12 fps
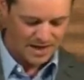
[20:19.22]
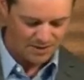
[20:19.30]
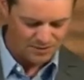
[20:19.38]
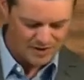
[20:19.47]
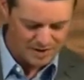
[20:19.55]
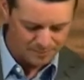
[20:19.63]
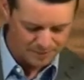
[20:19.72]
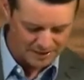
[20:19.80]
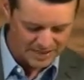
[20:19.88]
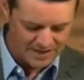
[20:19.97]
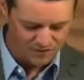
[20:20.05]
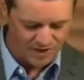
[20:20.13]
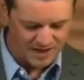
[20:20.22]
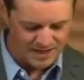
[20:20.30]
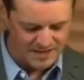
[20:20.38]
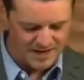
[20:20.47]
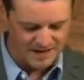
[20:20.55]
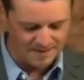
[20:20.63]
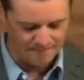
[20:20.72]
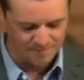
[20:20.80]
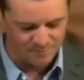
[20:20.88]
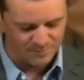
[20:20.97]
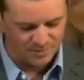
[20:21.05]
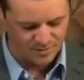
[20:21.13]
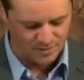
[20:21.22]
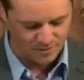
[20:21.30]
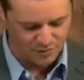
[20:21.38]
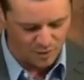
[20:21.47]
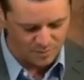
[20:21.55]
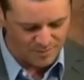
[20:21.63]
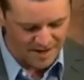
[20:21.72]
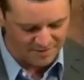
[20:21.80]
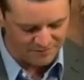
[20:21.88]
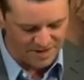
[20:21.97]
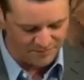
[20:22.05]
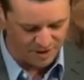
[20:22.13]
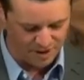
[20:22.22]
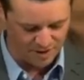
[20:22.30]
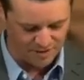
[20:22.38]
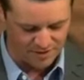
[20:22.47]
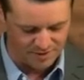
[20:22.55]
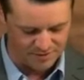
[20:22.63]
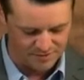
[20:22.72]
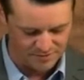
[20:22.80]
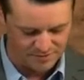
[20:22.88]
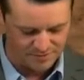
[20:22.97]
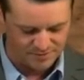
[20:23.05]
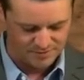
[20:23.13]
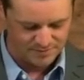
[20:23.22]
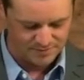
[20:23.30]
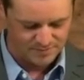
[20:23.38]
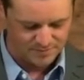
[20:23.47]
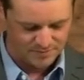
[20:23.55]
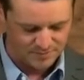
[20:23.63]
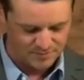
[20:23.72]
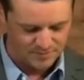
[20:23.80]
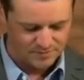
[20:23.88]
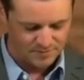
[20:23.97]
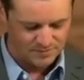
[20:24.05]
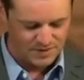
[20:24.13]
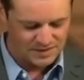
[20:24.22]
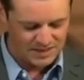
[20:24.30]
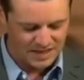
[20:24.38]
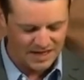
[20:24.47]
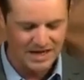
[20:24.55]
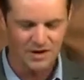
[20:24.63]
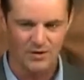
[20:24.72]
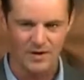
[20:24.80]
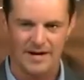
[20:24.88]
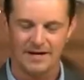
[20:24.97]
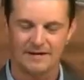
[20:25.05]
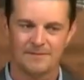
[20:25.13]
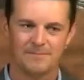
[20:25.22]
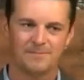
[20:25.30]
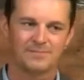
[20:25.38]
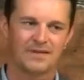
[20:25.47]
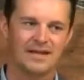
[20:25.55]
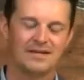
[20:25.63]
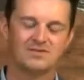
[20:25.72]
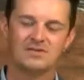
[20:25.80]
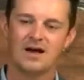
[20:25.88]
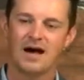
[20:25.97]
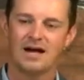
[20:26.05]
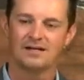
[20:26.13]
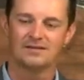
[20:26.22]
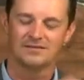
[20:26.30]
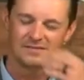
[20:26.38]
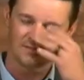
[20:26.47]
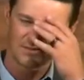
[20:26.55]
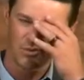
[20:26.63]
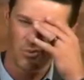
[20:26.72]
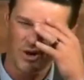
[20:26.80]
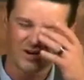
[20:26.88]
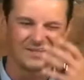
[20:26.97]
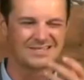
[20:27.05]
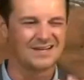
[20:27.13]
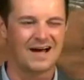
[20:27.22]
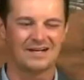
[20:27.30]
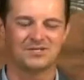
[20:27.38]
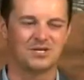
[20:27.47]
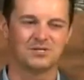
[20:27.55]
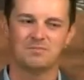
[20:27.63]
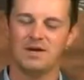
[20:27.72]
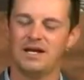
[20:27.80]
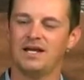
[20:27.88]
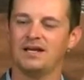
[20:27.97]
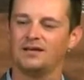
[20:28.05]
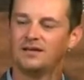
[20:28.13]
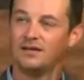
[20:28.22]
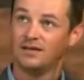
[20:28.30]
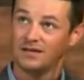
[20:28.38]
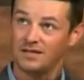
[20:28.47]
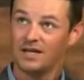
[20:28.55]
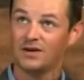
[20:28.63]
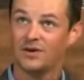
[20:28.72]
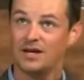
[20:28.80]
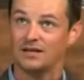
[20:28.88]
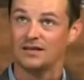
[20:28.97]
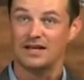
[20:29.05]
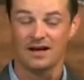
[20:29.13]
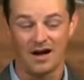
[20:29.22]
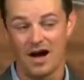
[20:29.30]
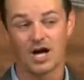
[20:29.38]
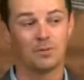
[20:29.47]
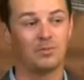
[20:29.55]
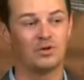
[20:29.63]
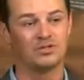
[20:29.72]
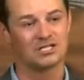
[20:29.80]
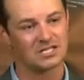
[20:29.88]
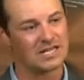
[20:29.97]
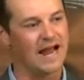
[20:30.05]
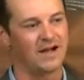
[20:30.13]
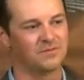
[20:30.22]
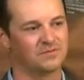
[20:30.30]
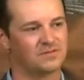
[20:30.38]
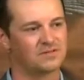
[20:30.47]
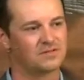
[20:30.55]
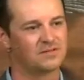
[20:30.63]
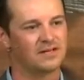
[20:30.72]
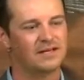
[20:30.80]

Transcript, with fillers: How are they to believe in him of whom they have never heard? This hearing is not, the word is not just meaning hearing like audible sounds